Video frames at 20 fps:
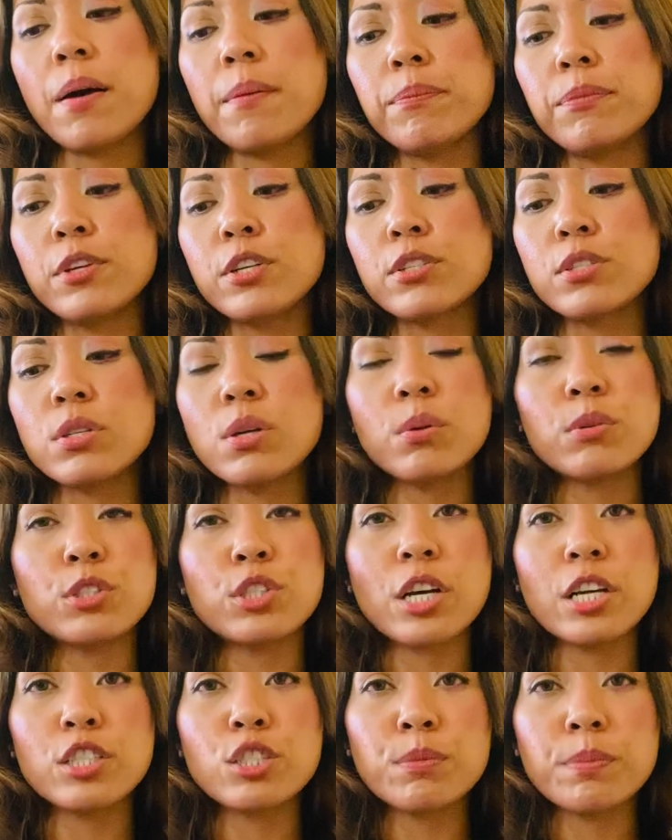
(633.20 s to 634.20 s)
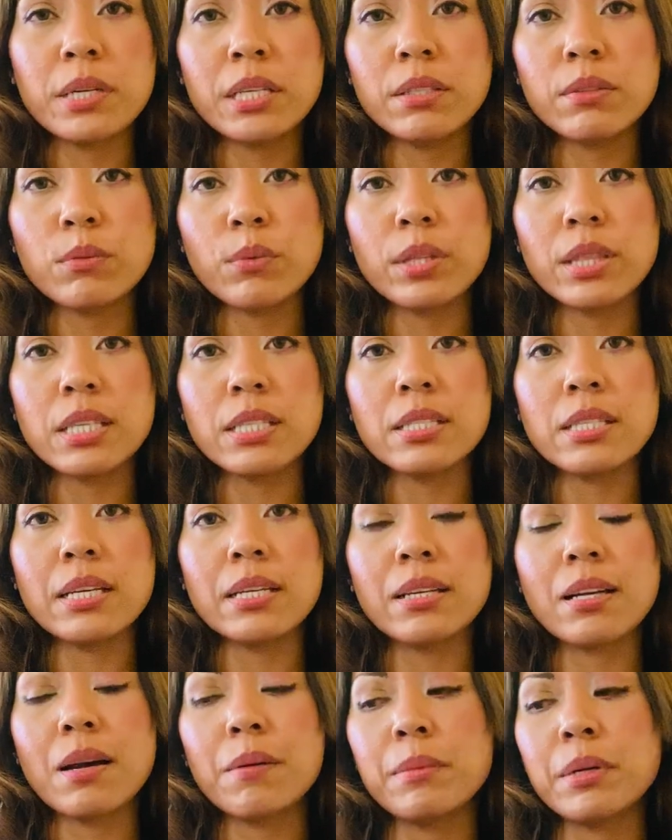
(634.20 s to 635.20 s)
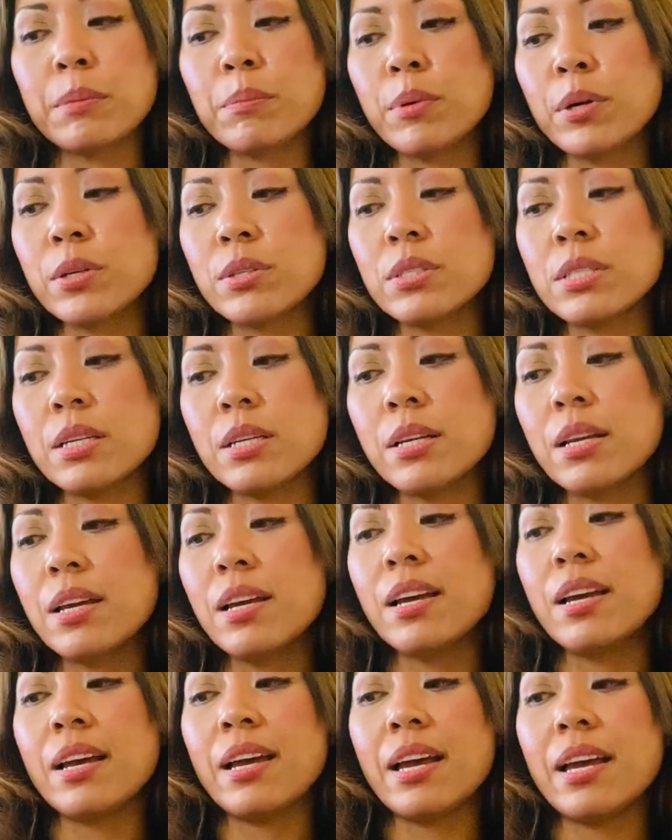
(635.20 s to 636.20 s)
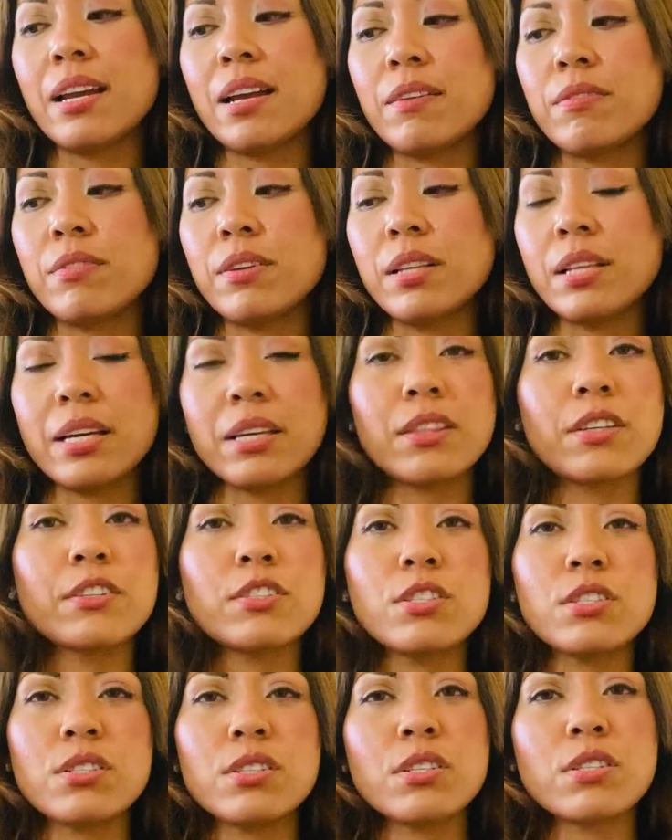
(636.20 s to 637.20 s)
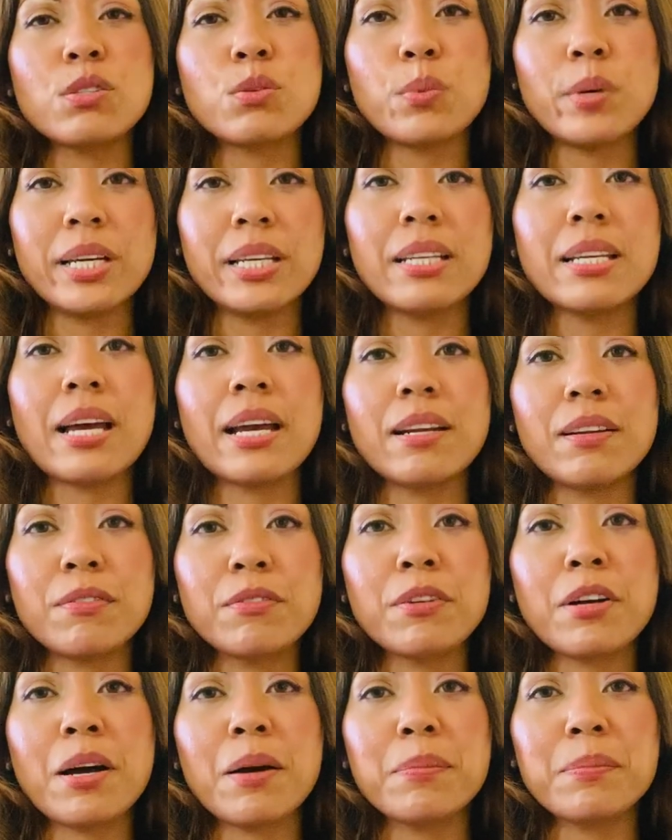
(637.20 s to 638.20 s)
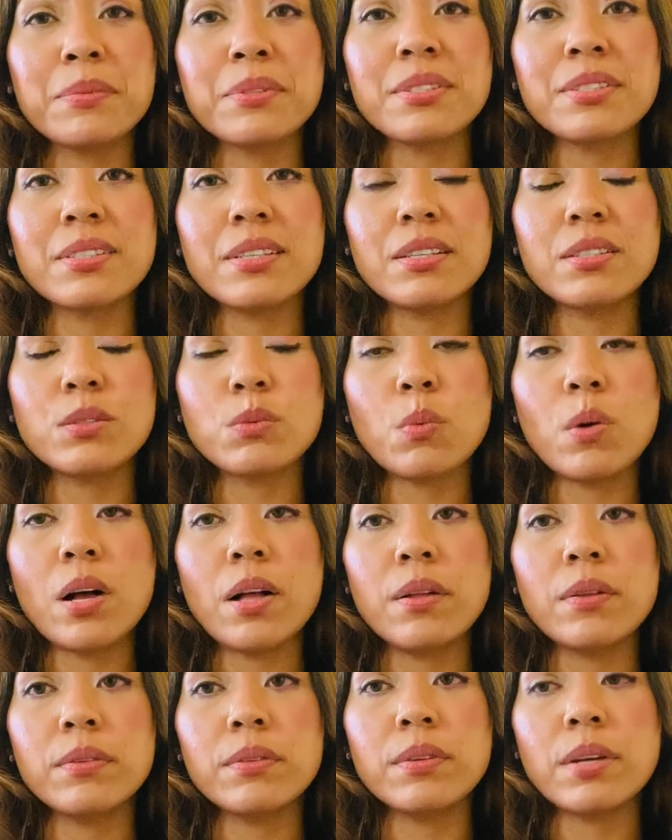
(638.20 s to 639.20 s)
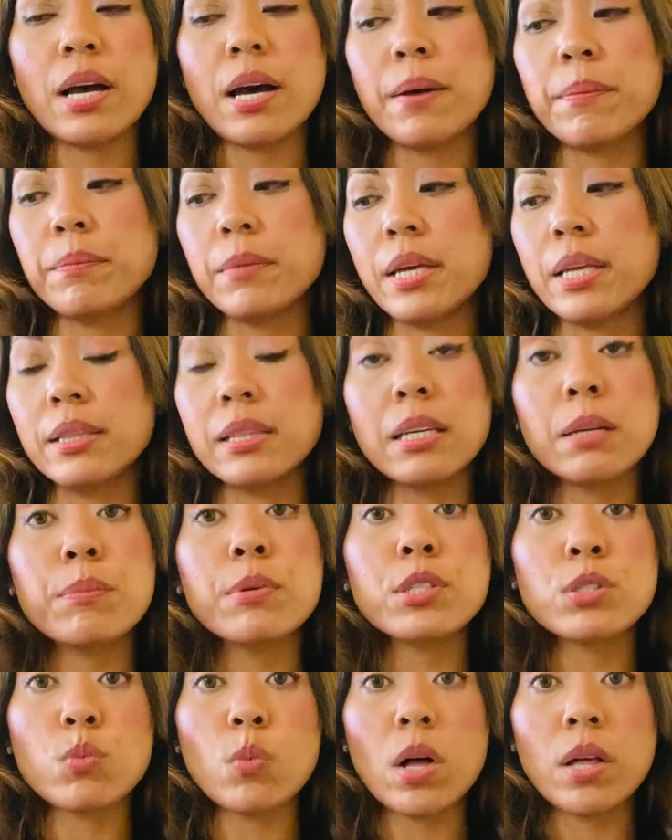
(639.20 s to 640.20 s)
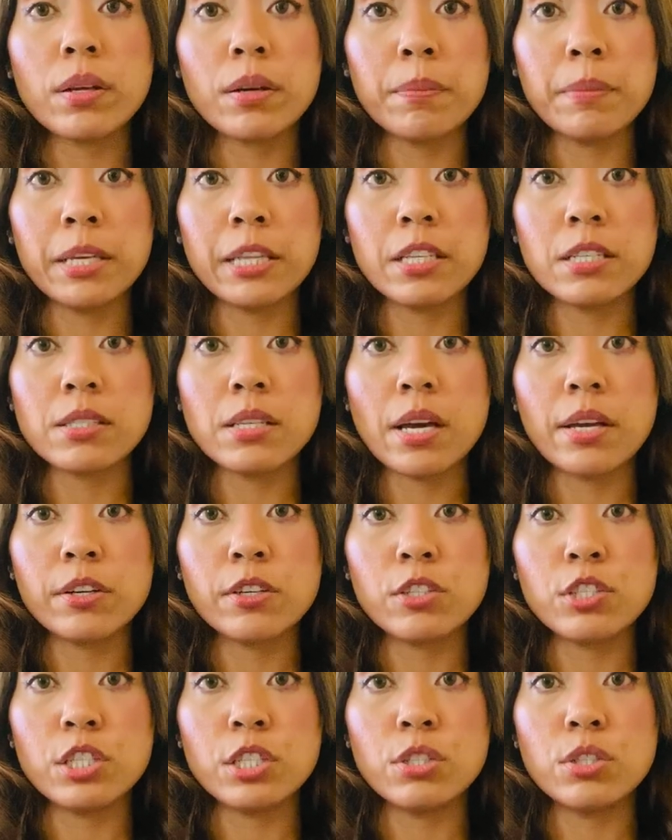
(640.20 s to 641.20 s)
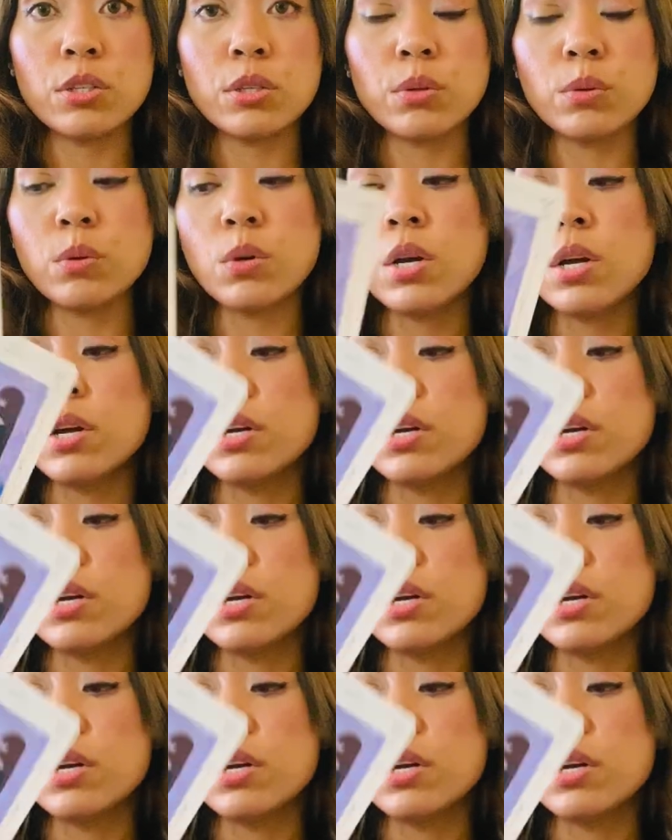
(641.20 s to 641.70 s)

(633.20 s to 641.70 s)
There's no judgment with this incoming person, and I feel like they're just a sweet Knight of Cups as well. And Libra's welcoming this energy too.